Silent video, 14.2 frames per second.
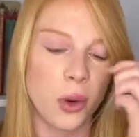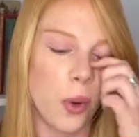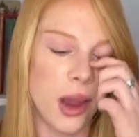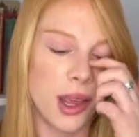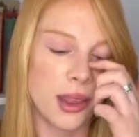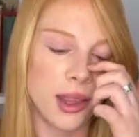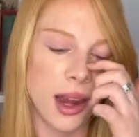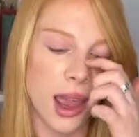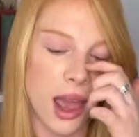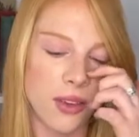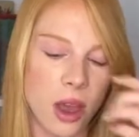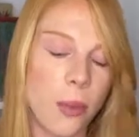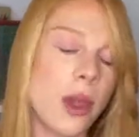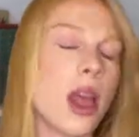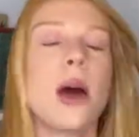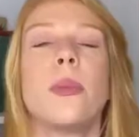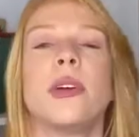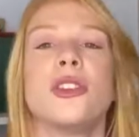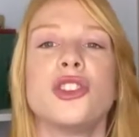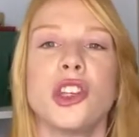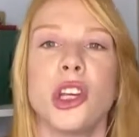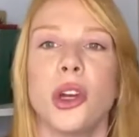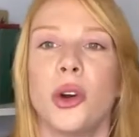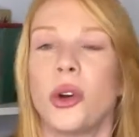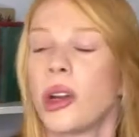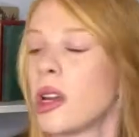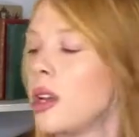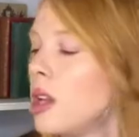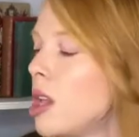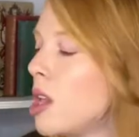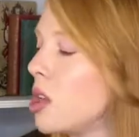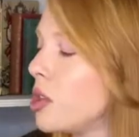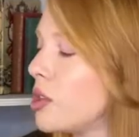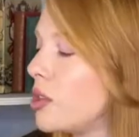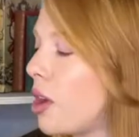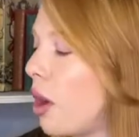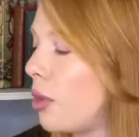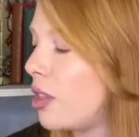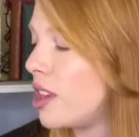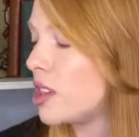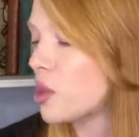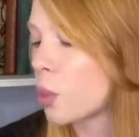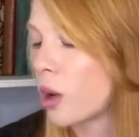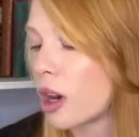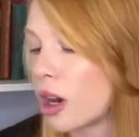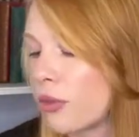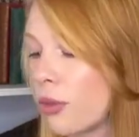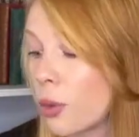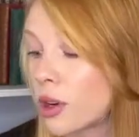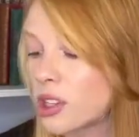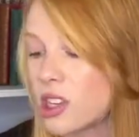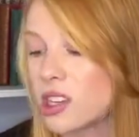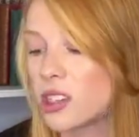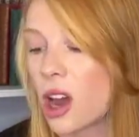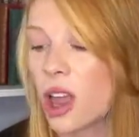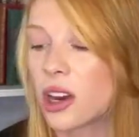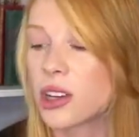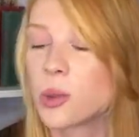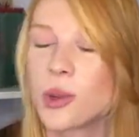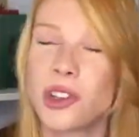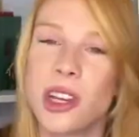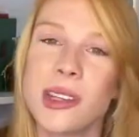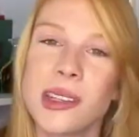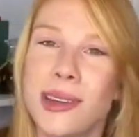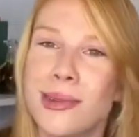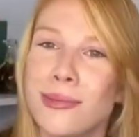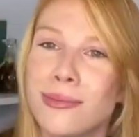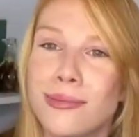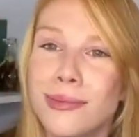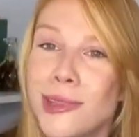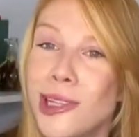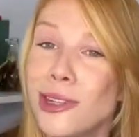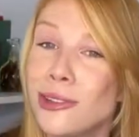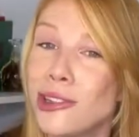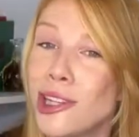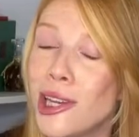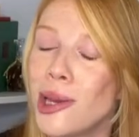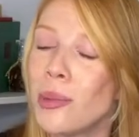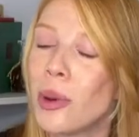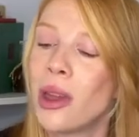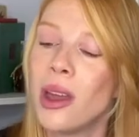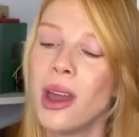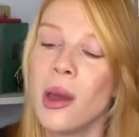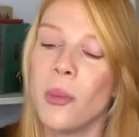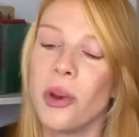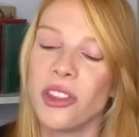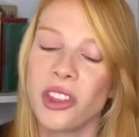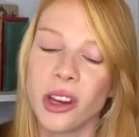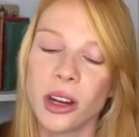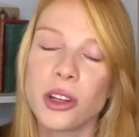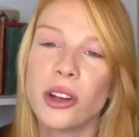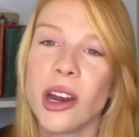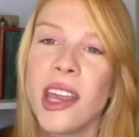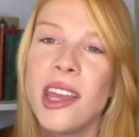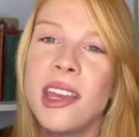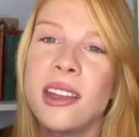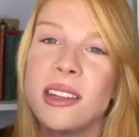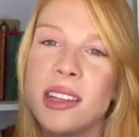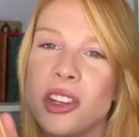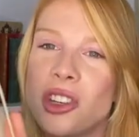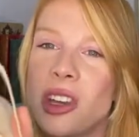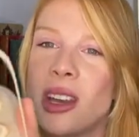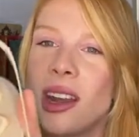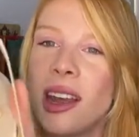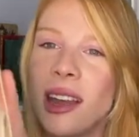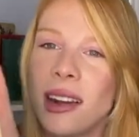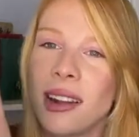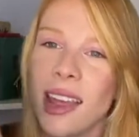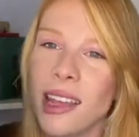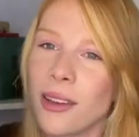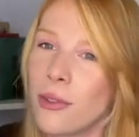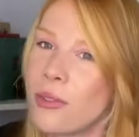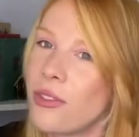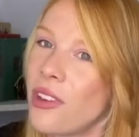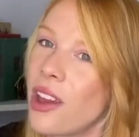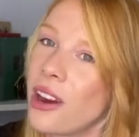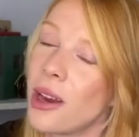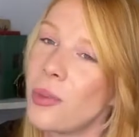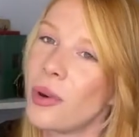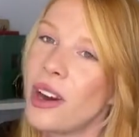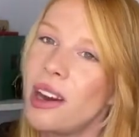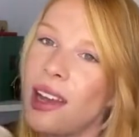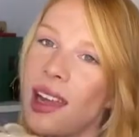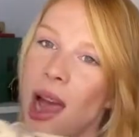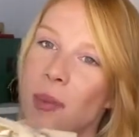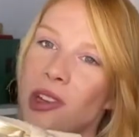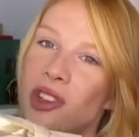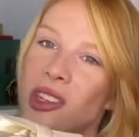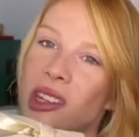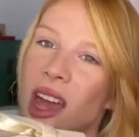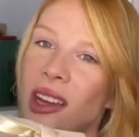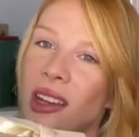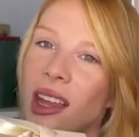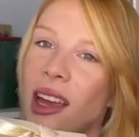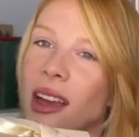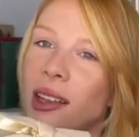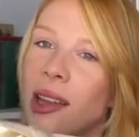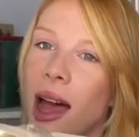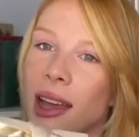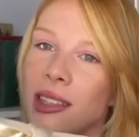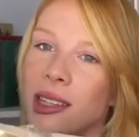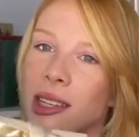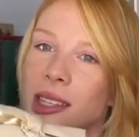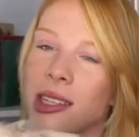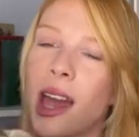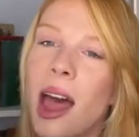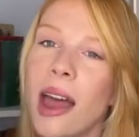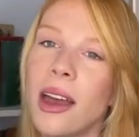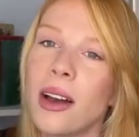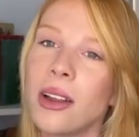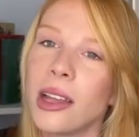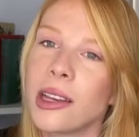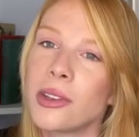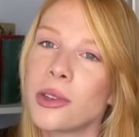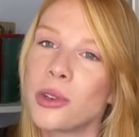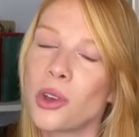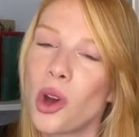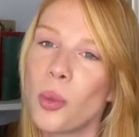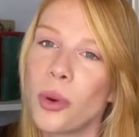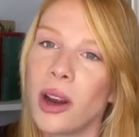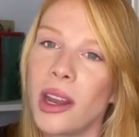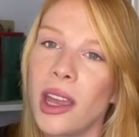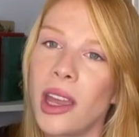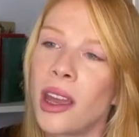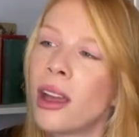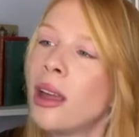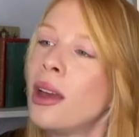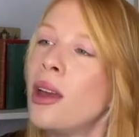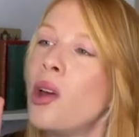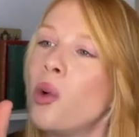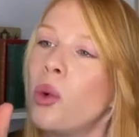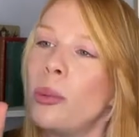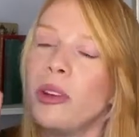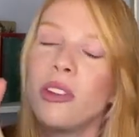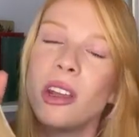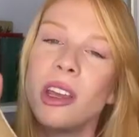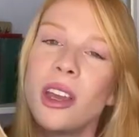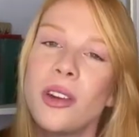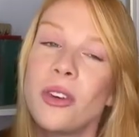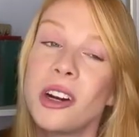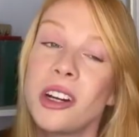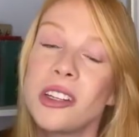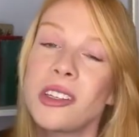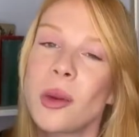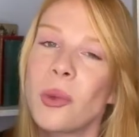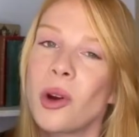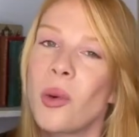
wedding that I have coming up in June. So these were $14, which isn't too cheap, but they're in great condition and like very pretty. I mean, just kind of like a classic style, like so pretty, would be really good for a summer